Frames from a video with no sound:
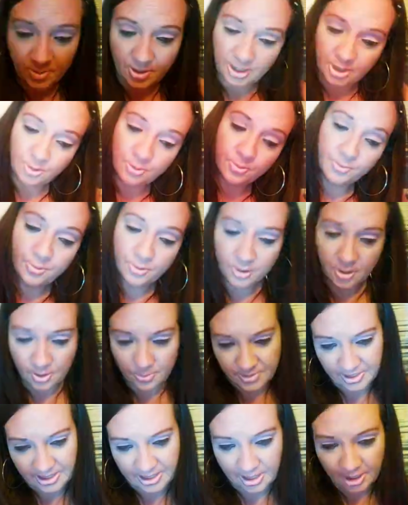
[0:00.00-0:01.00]
to make you a
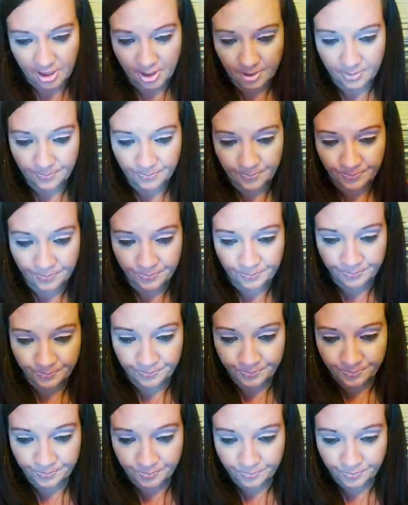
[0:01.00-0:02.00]
promise here.
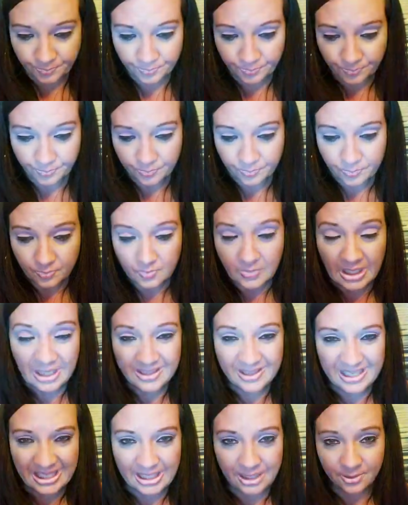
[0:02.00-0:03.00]

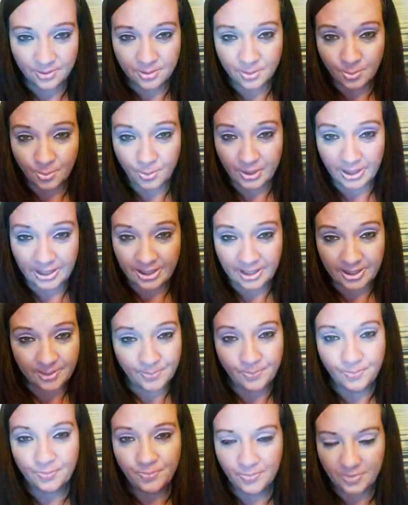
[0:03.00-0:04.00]
They ain't going to break it.
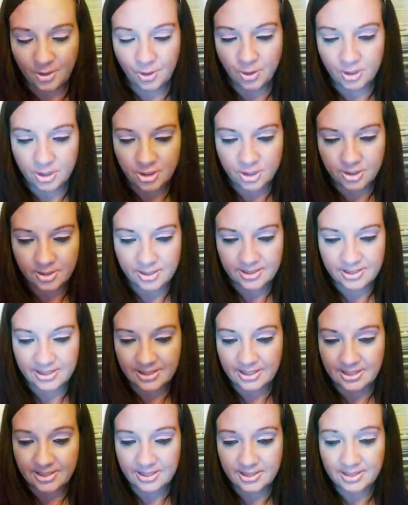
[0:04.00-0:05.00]
You can trust
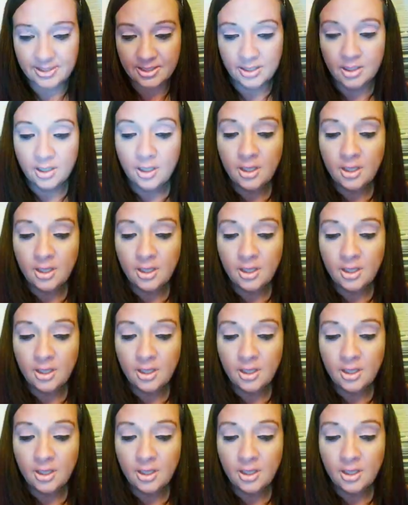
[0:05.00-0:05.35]
this.